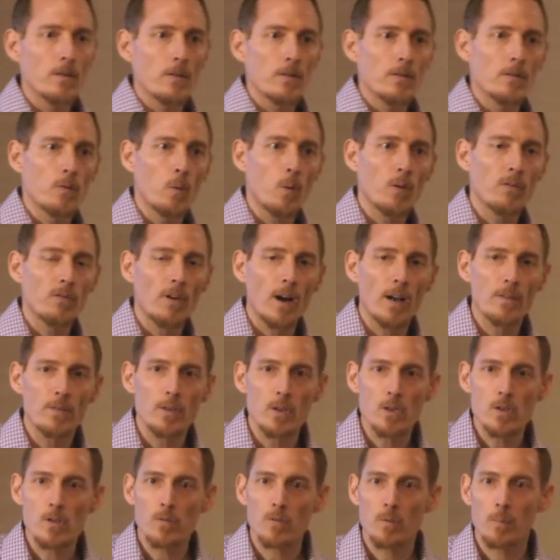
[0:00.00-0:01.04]
4 or 5
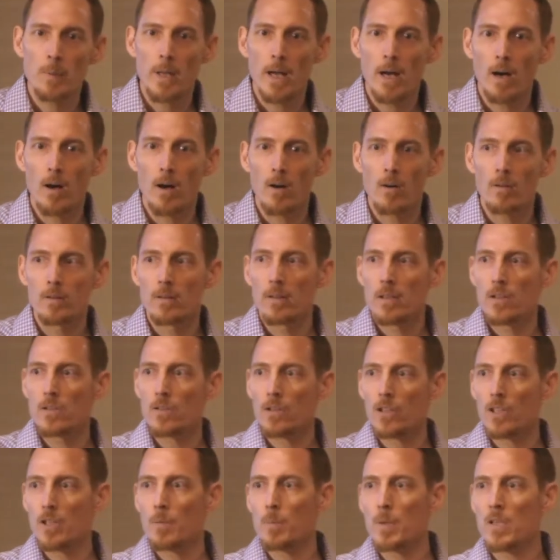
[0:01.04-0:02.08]
years from now, it's
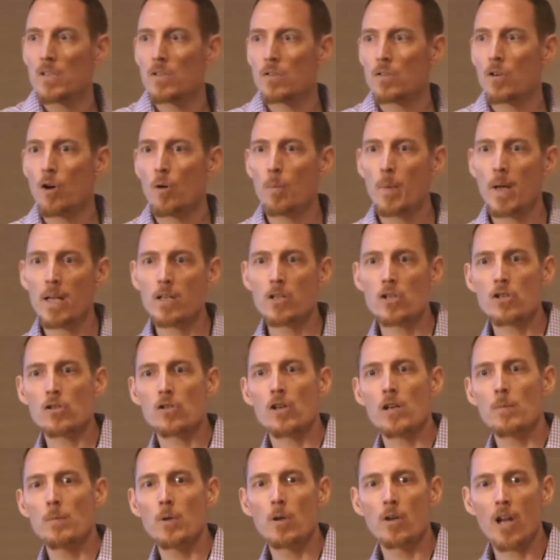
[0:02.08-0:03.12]
going to be so
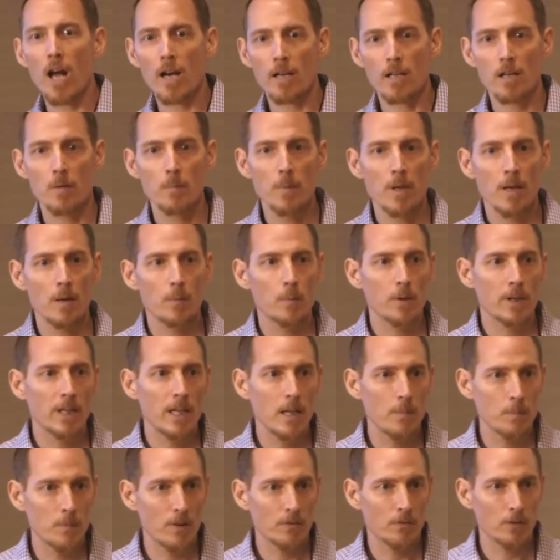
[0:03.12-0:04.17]
mainstream, you're not going to be able to
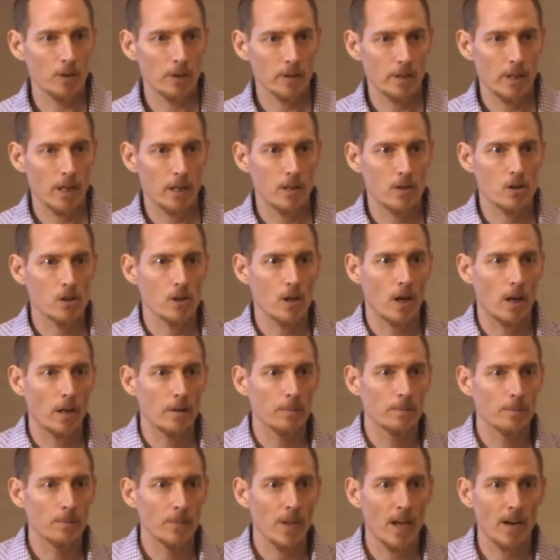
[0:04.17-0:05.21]
keep the floodgates shut.
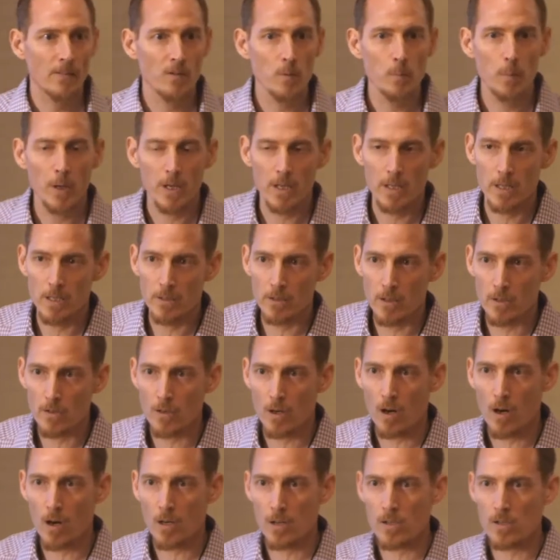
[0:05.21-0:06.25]
Everybody and their
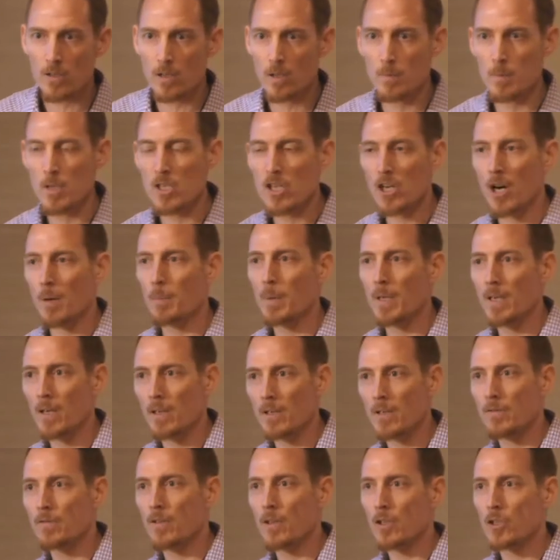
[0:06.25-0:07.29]
dog is going to be jumping on
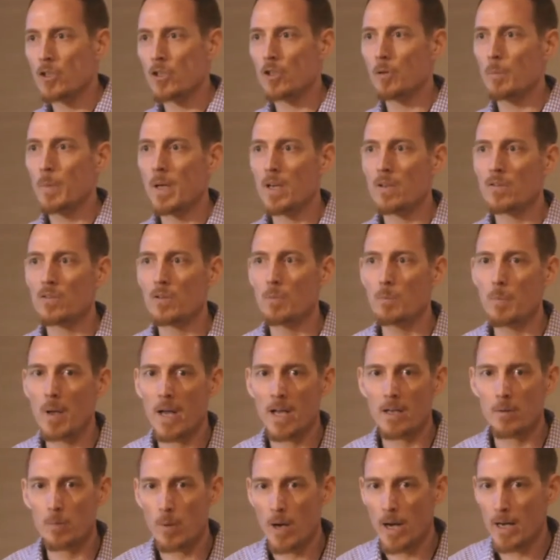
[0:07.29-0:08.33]
the functional medicine
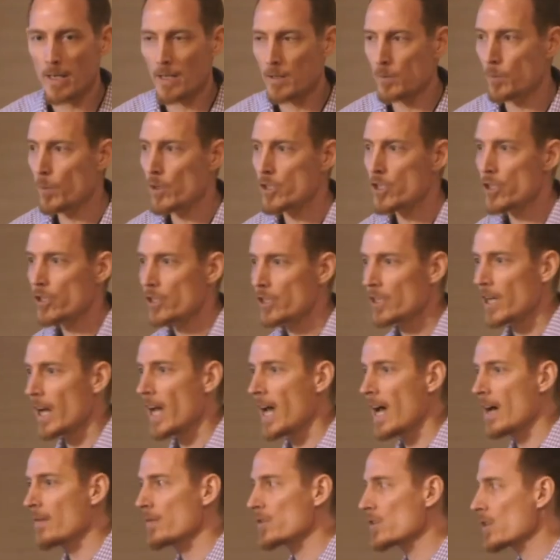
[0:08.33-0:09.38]
bandwagon. What you're going to
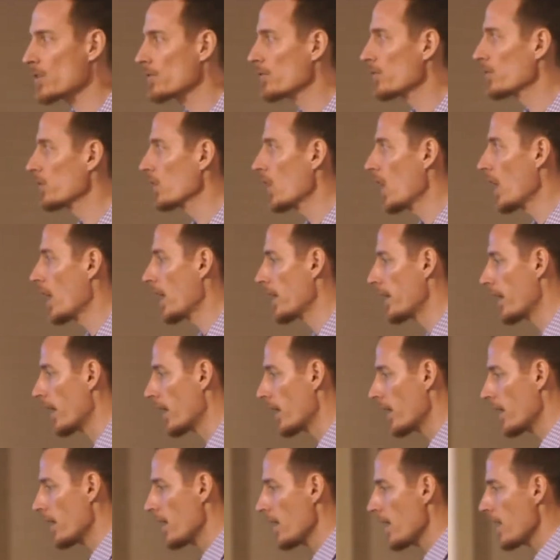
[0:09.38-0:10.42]
have is a flood,
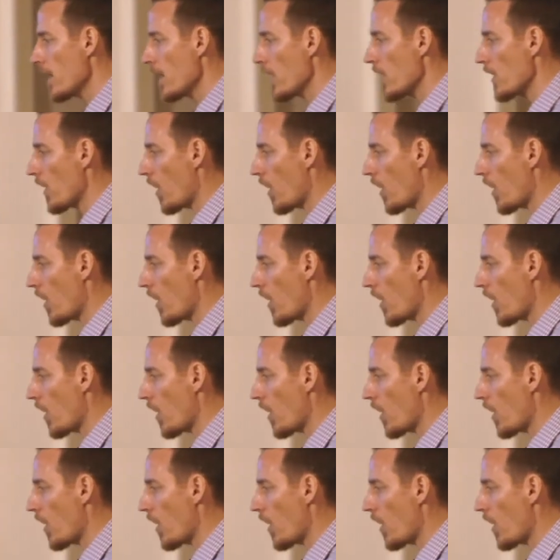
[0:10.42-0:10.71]
an